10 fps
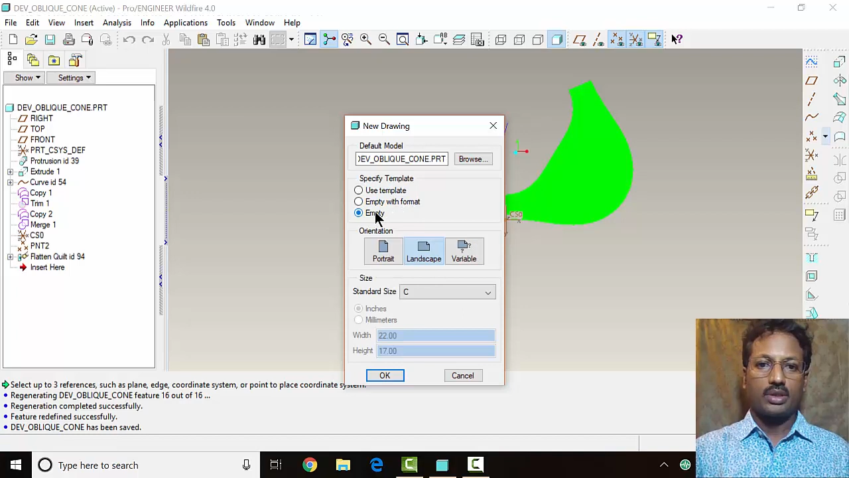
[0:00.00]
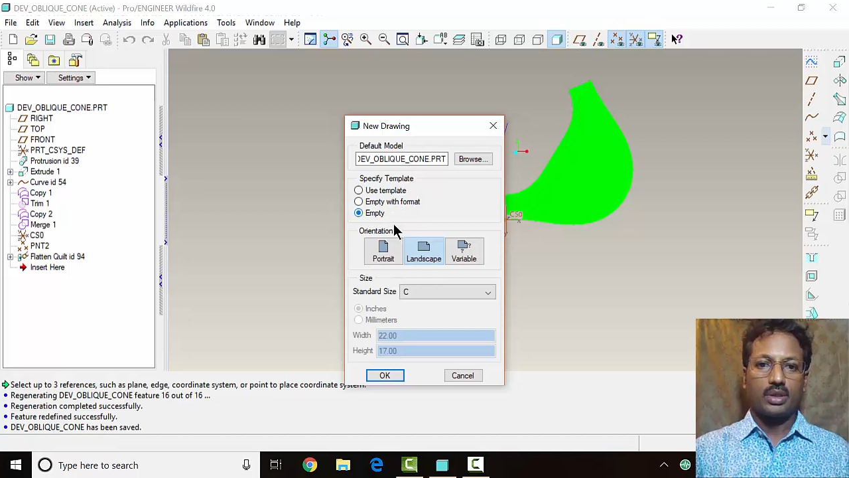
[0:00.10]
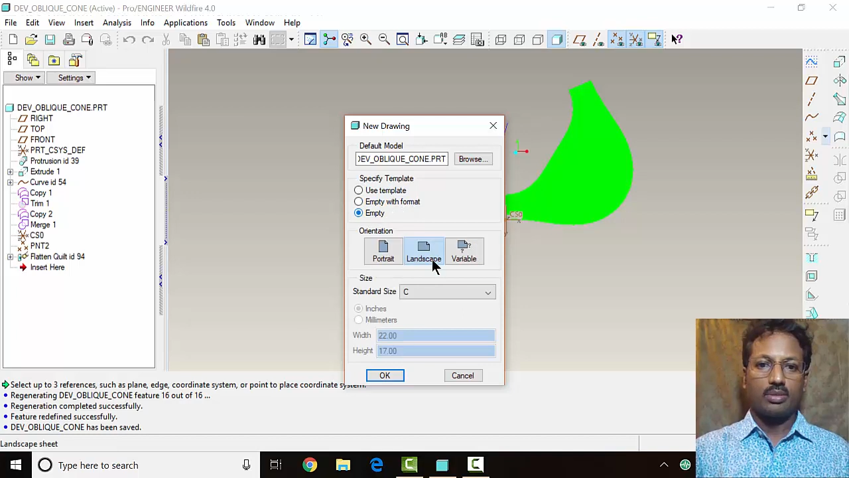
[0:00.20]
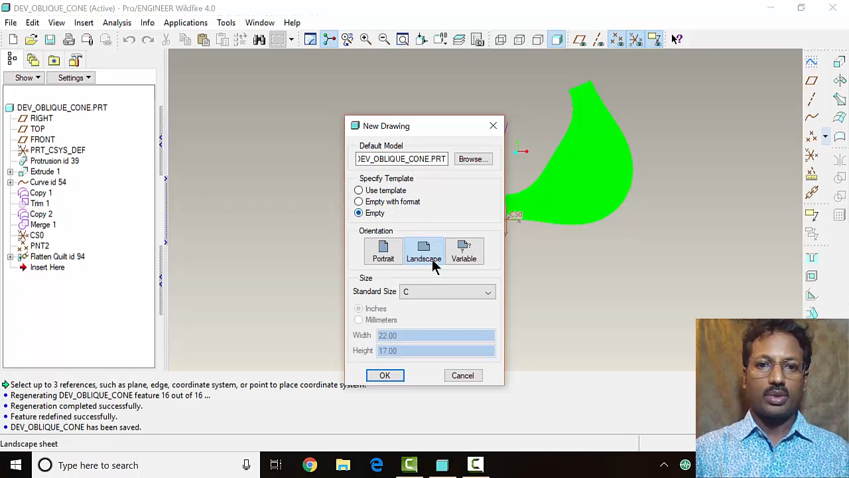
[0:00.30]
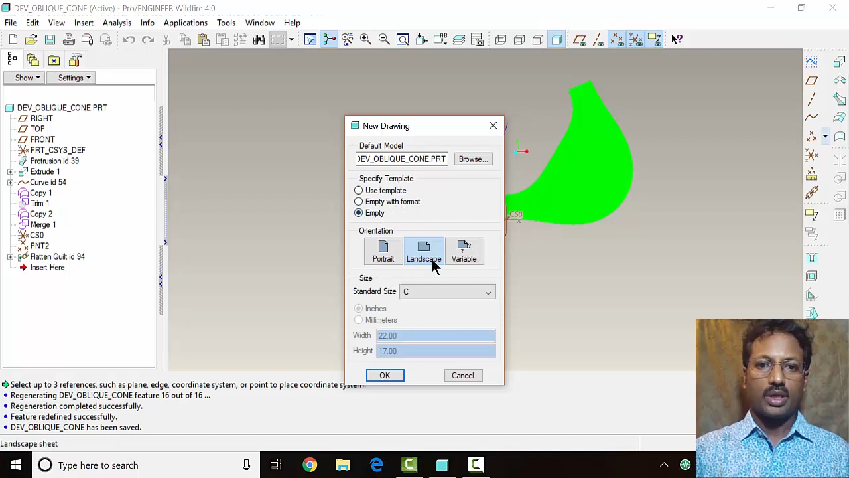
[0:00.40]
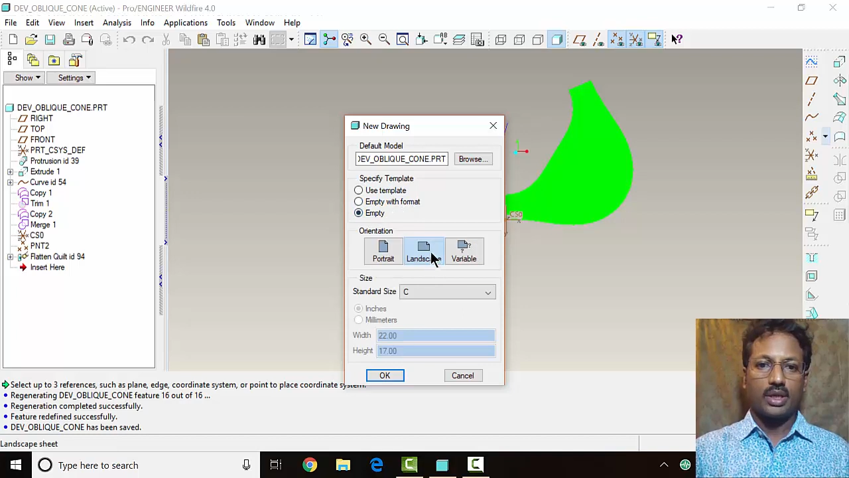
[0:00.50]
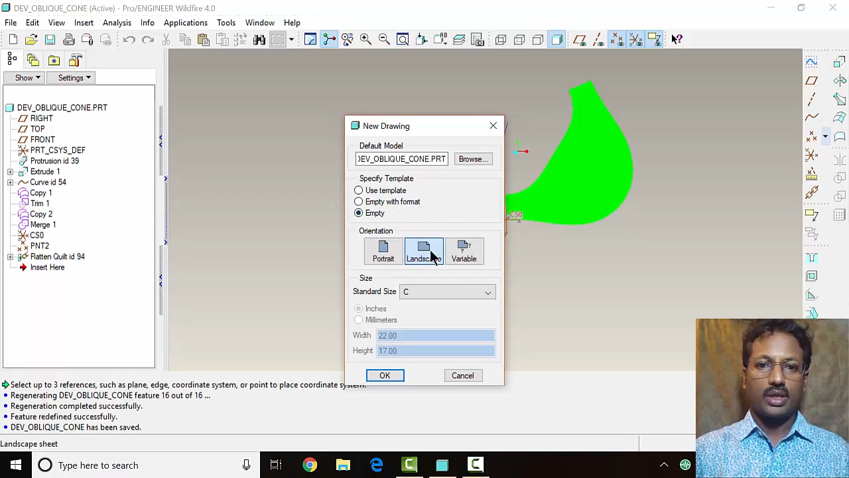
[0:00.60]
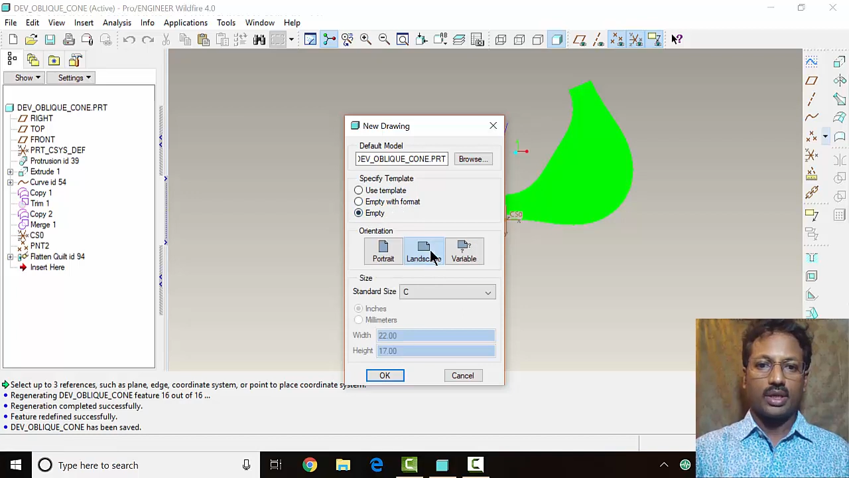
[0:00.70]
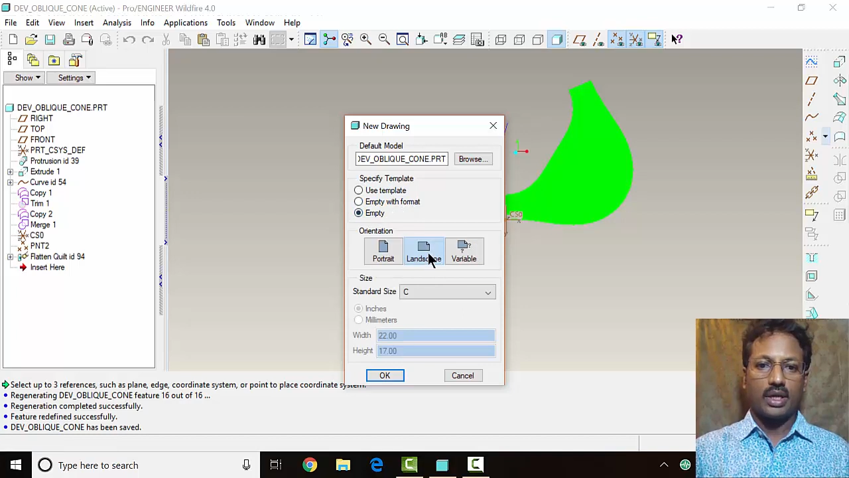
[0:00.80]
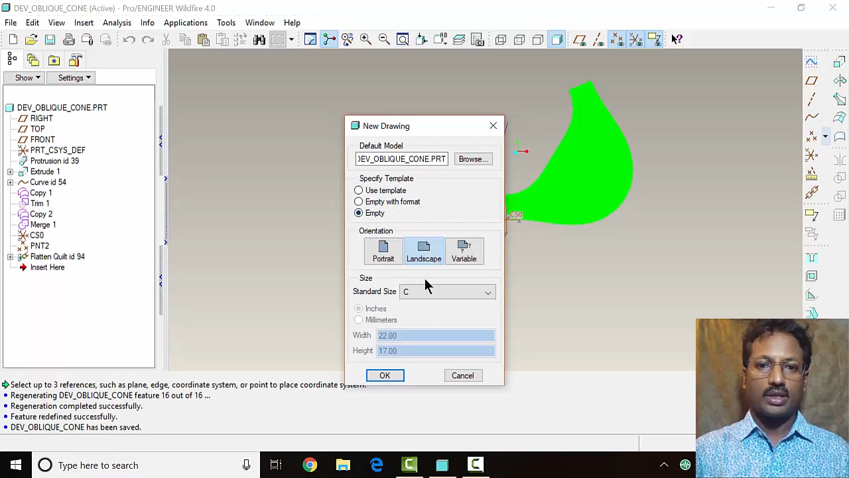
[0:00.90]
template
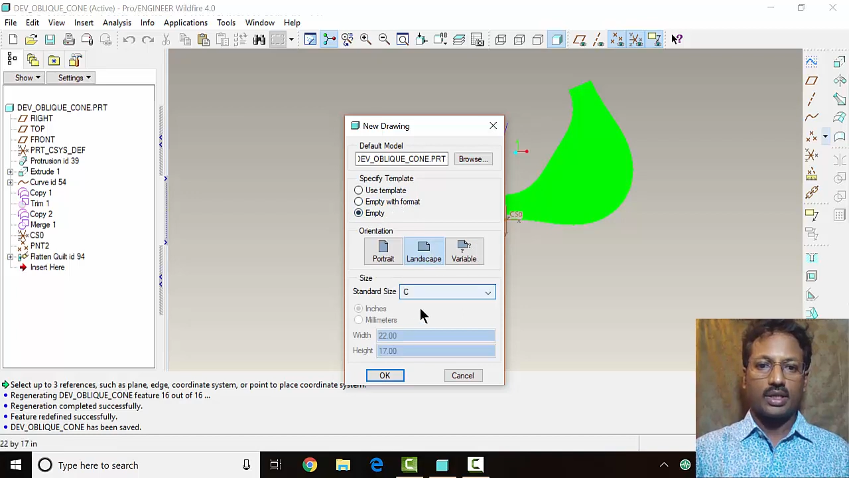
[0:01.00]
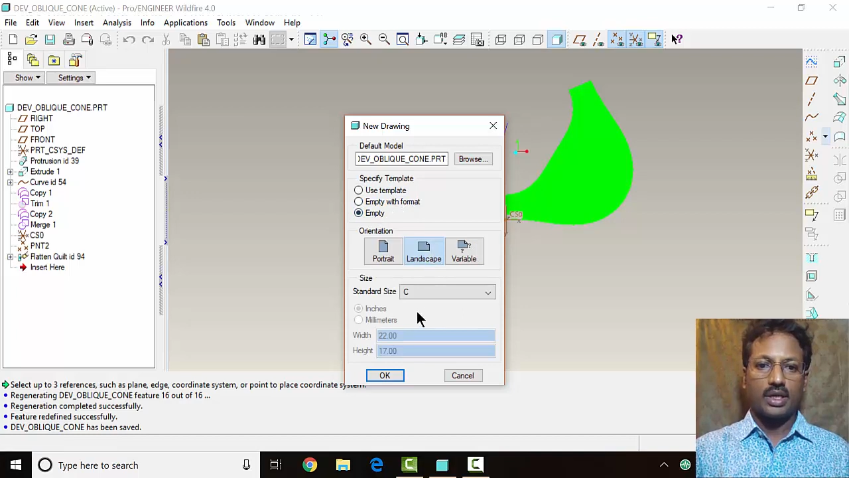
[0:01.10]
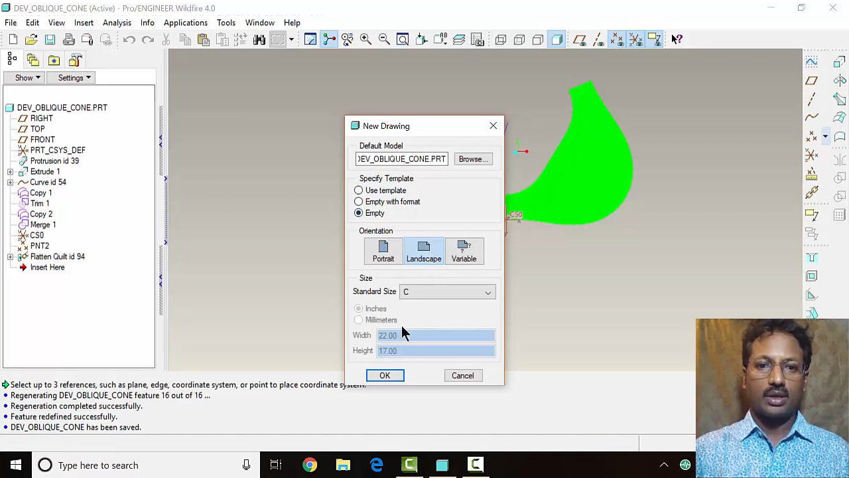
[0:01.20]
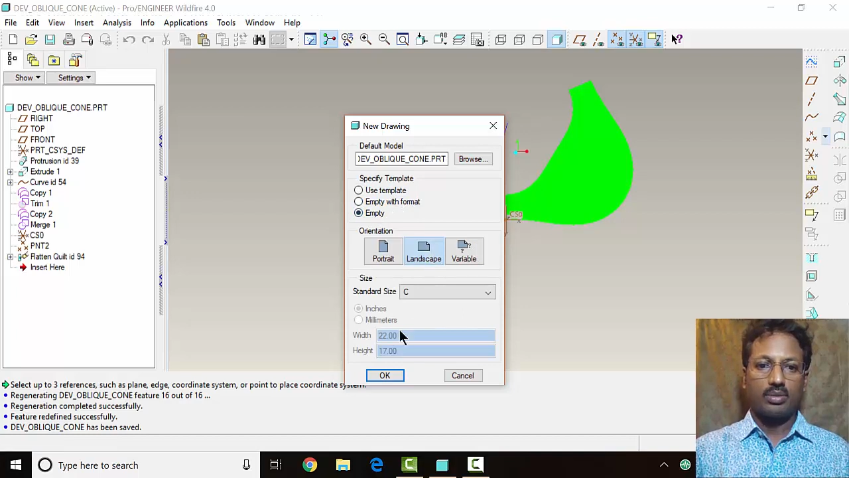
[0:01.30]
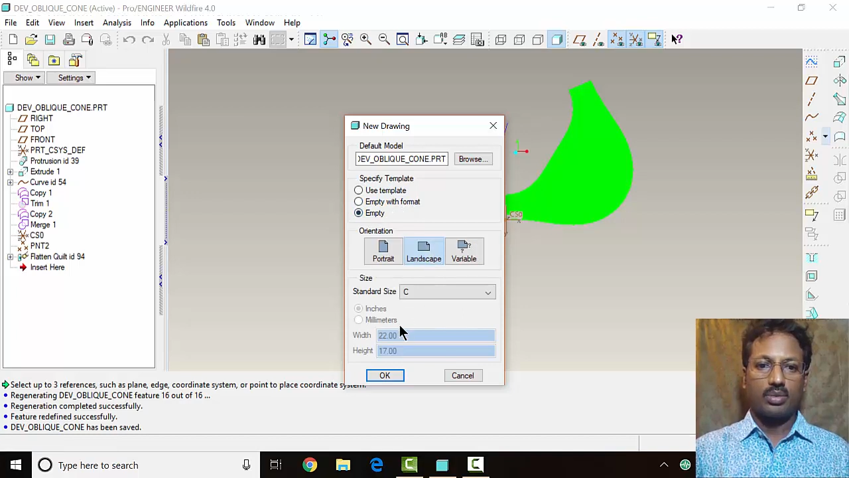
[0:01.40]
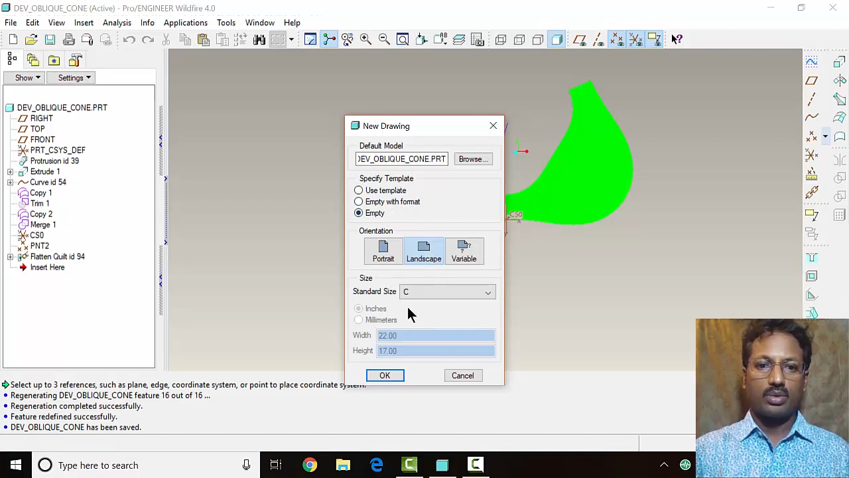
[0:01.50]
landscape.